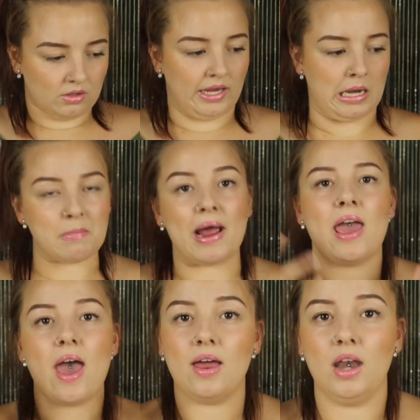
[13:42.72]
in my
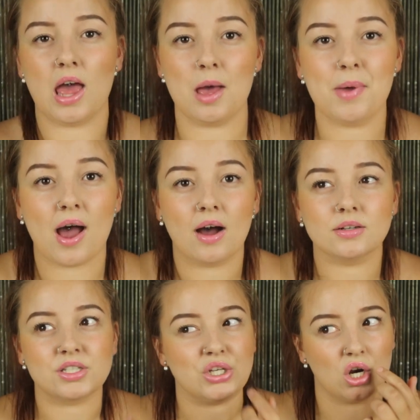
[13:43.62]
head
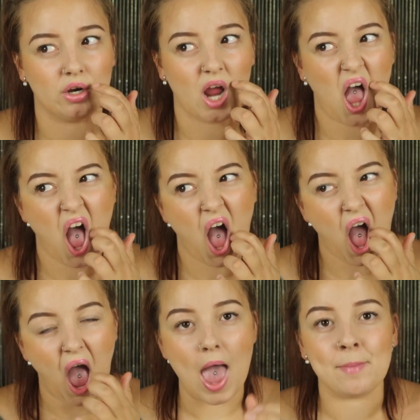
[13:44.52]
about, am
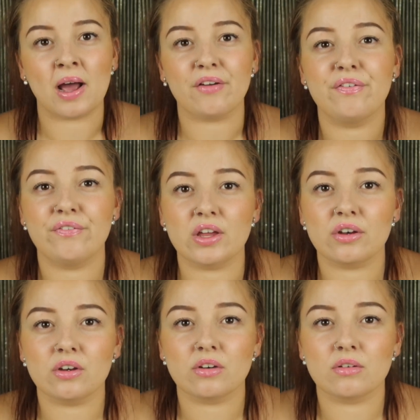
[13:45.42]
I
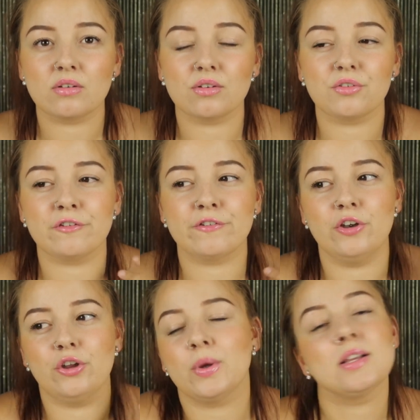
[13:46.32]
fit for
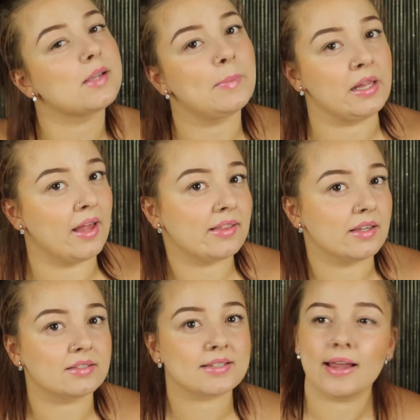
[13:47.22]
doing something like
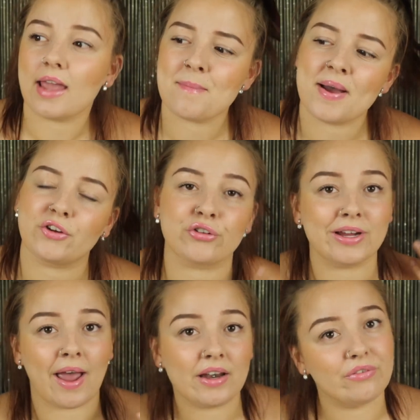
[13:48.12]
this? Like, am I
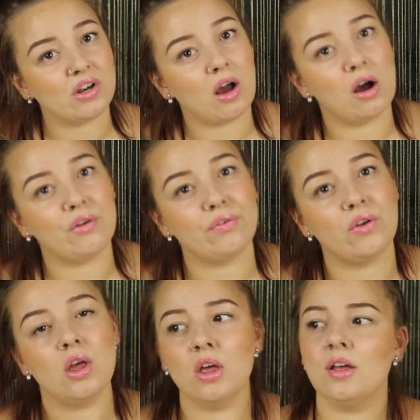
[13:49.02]
creative enough?
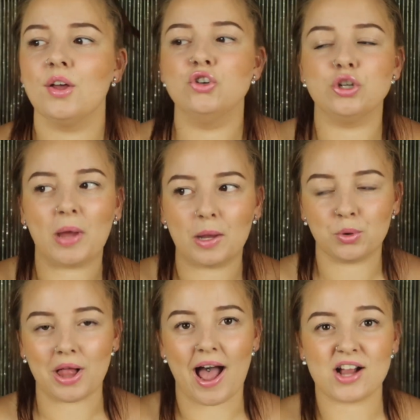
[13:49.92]
Do
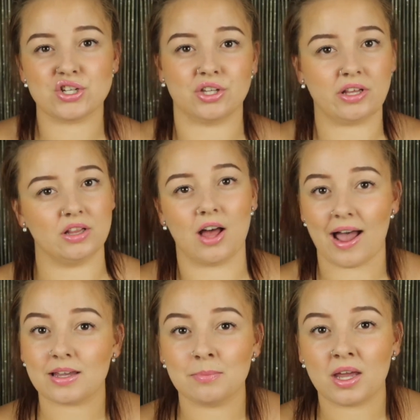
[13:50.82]
people actually
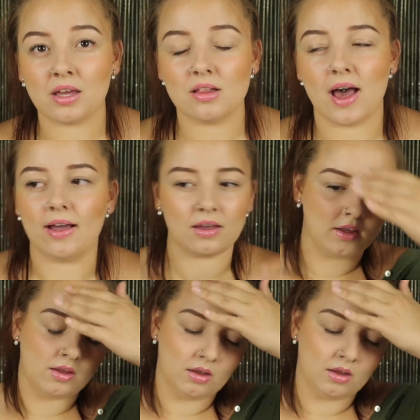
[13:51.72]
like me? Like,